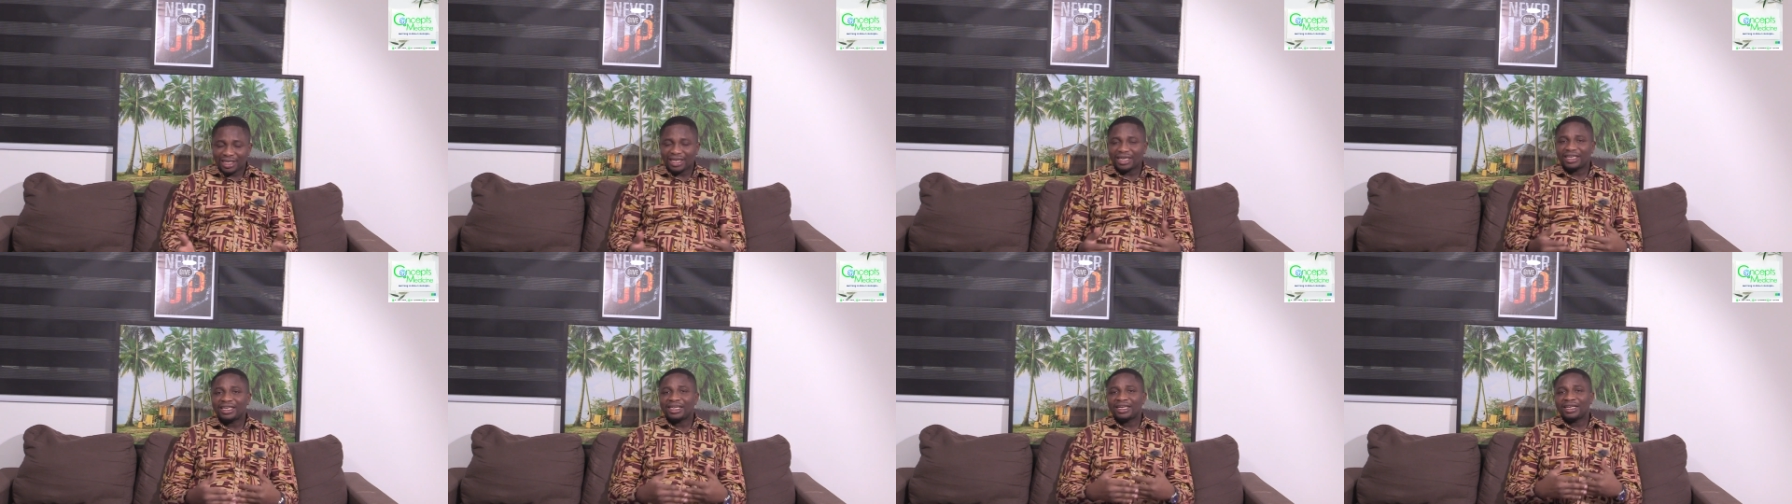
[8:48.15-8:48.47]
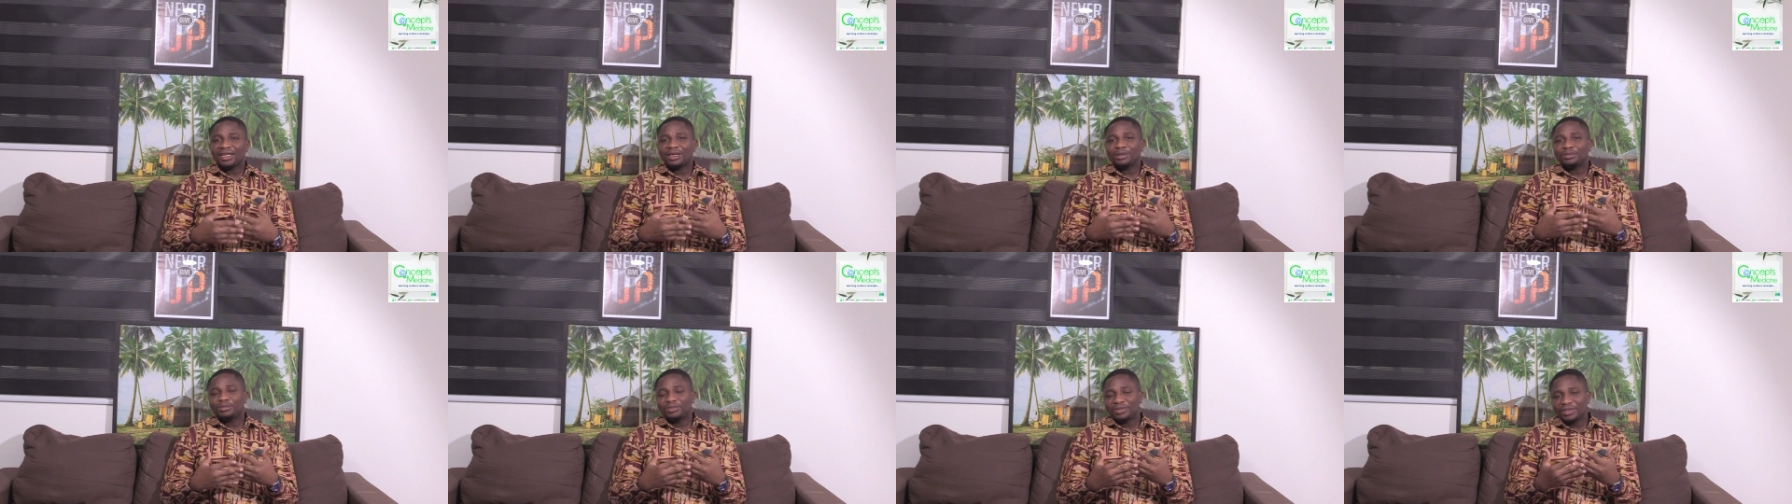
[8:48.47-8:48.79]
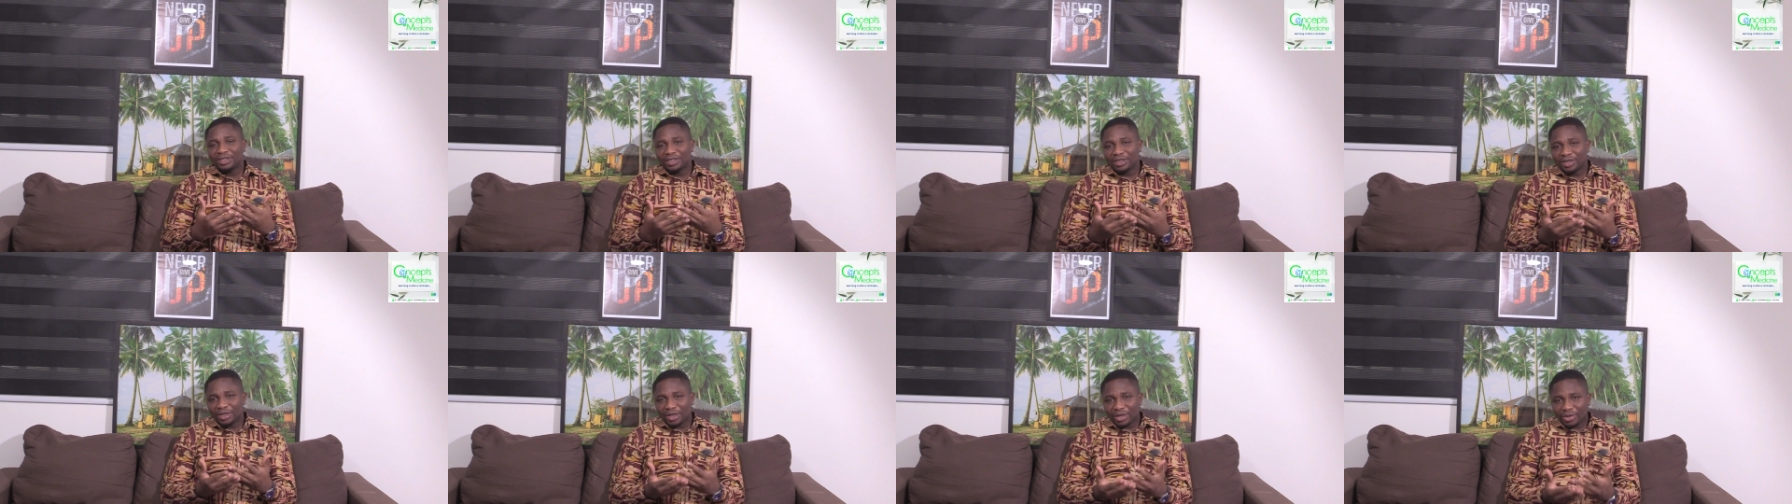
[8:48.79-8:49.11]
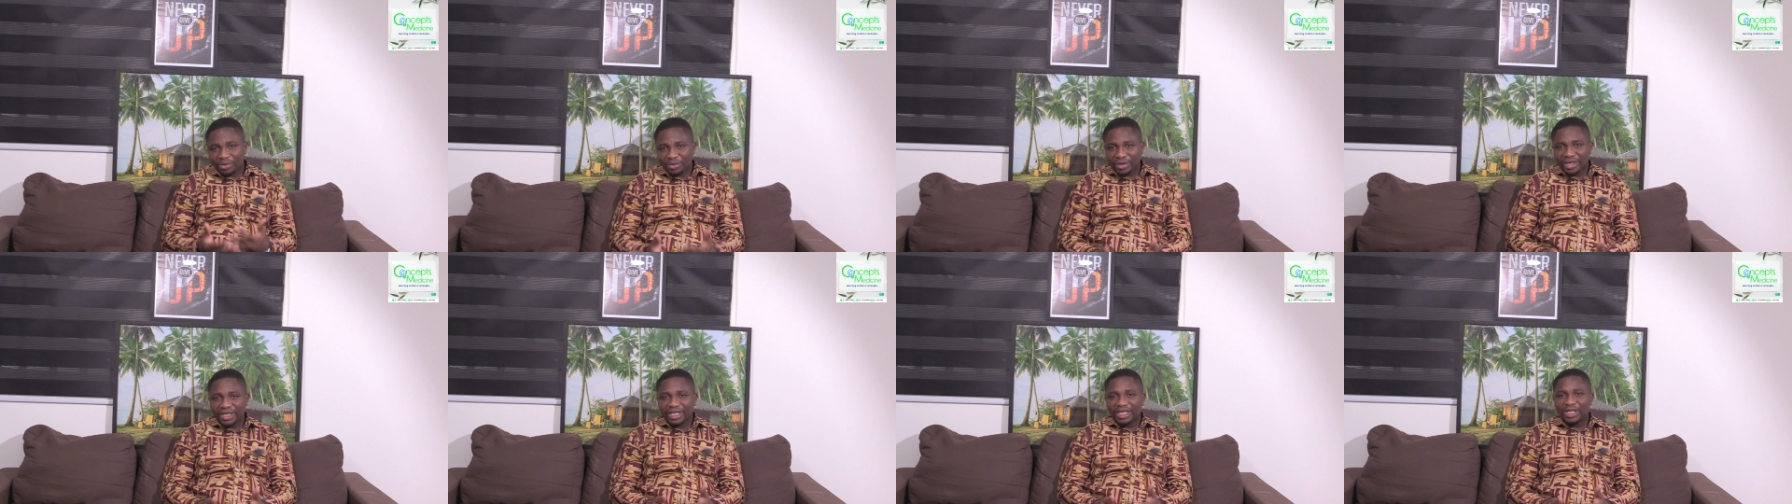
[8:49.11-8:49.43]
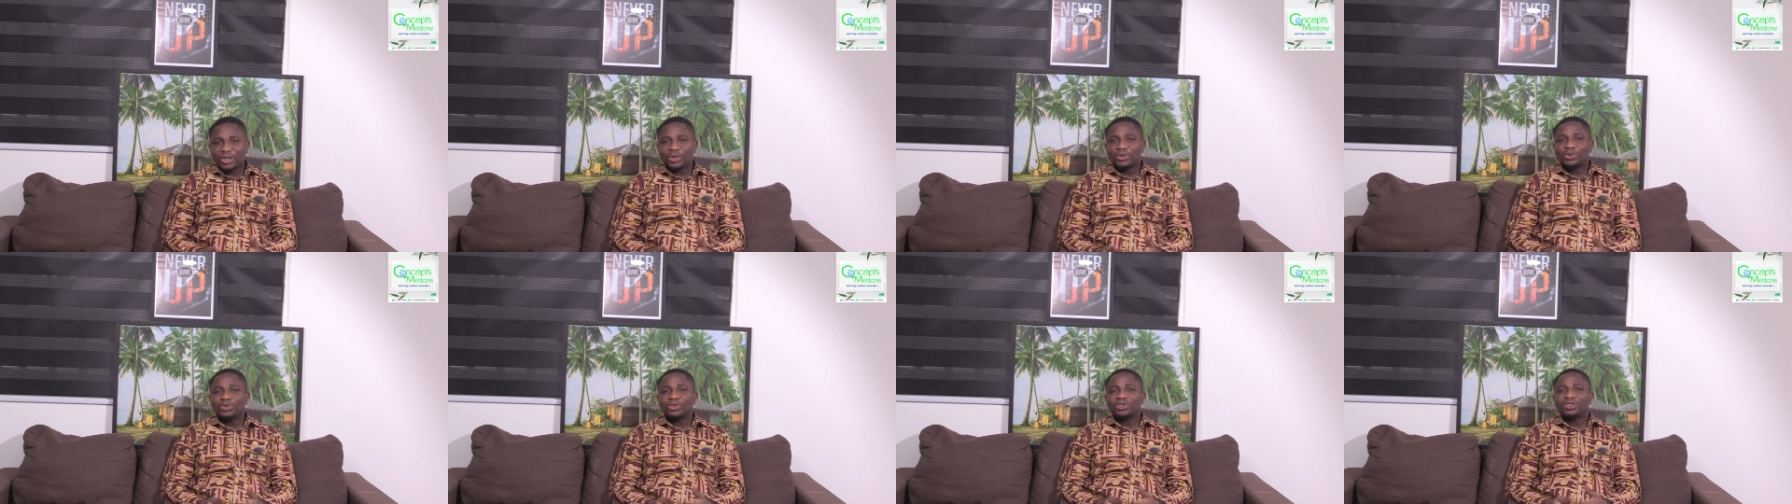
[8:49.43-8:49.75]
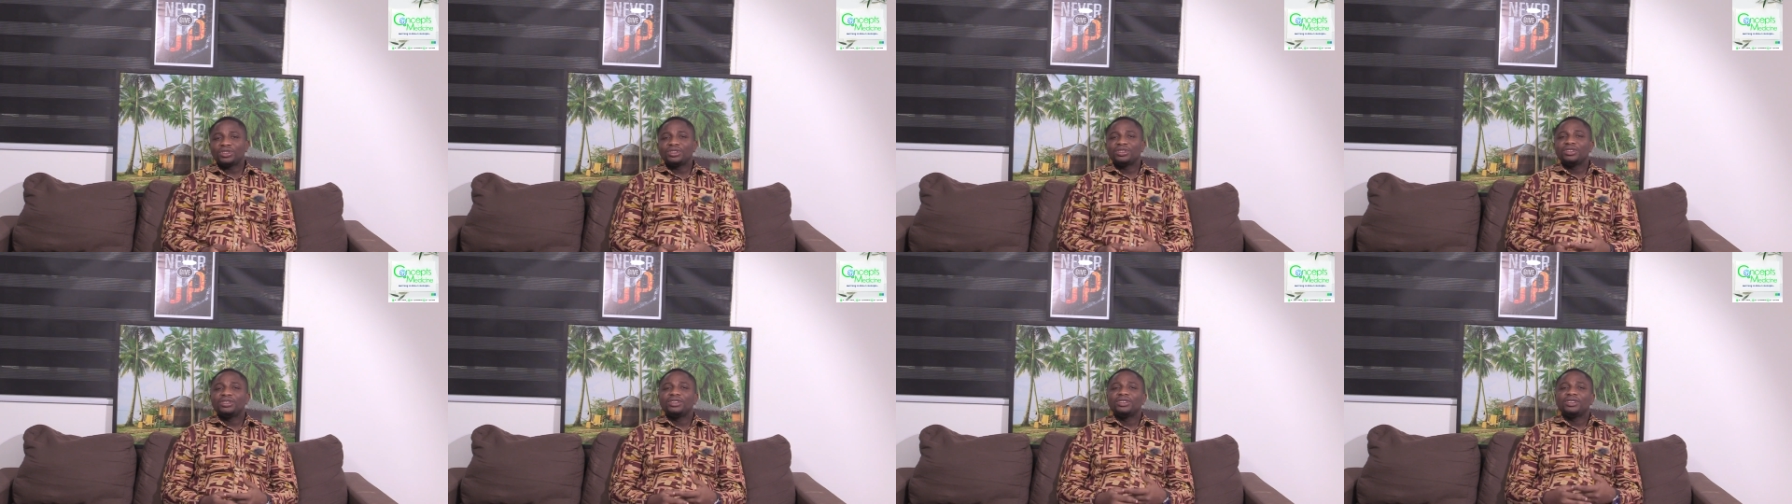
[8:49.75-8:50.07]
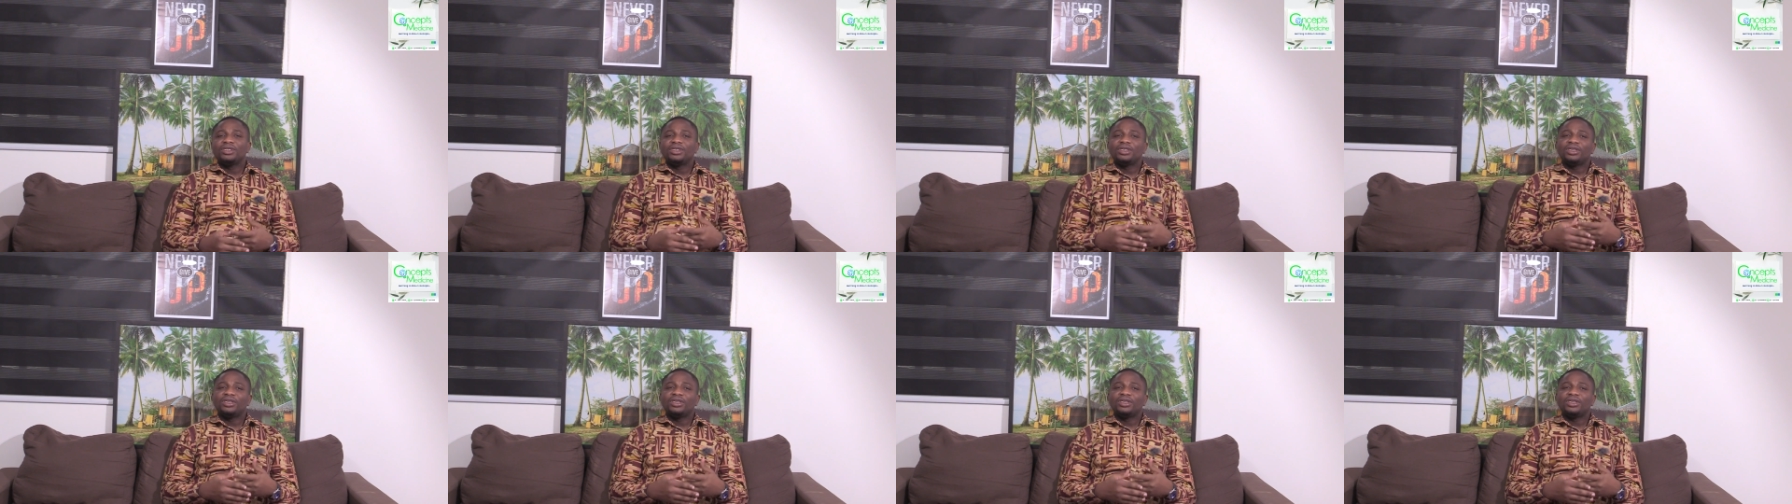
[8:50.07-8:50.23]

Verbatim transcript: can help reduce